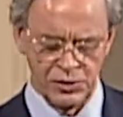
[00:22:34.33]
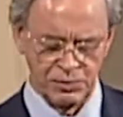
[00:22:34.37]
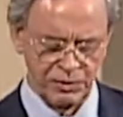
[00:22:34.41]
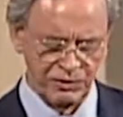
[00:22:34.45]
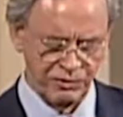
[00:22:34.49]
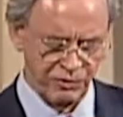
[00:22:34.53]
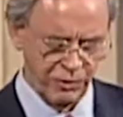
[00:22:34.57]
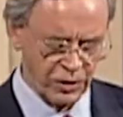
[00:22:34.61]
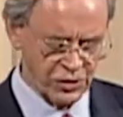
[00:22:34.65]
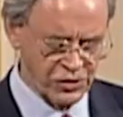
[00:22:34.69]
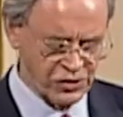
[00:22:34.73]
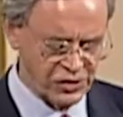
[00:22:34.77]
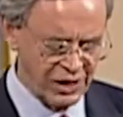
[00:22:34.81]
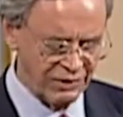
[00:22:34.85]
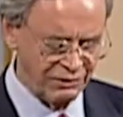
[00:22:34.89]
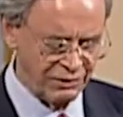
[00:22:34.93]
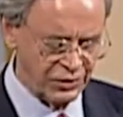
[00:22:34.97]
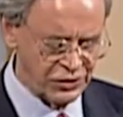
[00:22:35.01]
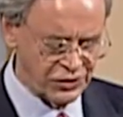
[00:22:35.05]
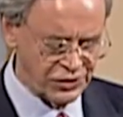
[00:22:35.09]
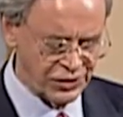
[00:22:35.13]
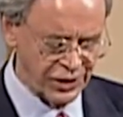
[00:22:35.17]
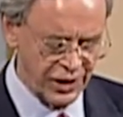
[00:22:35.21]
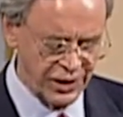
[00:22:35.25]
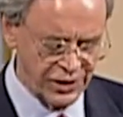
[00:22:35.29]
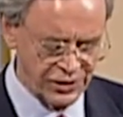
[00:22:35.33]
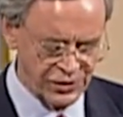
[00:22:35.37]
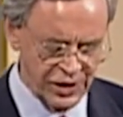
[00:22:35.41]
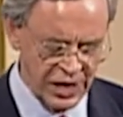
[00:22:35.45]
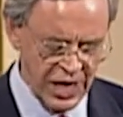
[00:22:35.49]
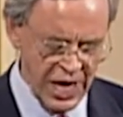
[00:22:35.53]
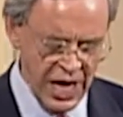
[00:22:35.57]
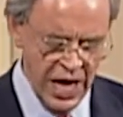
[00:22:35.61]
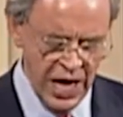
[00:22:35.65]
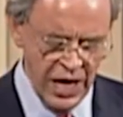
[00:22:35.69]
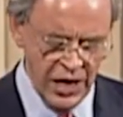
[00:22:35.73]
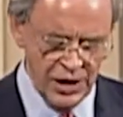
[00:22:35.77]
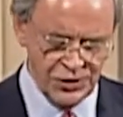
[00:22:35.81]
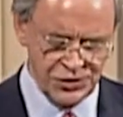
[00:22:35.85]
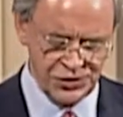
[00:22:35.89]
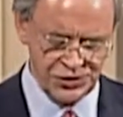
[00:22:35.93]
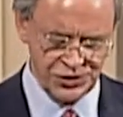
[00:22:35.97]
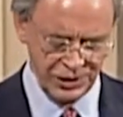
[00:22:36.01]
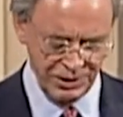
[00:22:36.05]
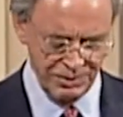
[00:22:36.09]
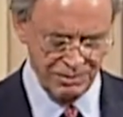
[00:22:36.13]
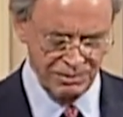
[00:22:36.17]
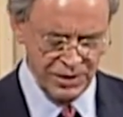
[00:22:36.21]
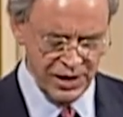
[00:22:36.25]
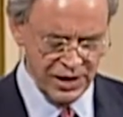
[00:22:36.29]
But verse 7 says,
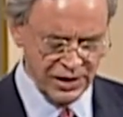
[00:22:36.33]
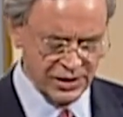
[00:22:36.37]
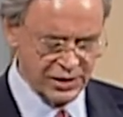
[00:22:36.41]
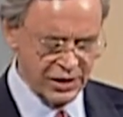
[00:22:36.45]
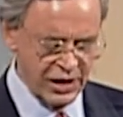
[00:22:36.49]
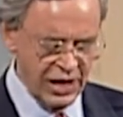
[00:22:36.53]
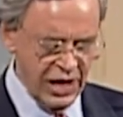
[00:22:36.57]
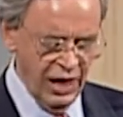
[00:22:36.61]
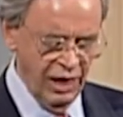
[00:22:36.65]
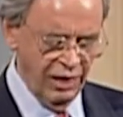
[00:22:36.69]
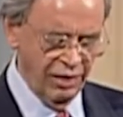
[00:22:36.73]
Submit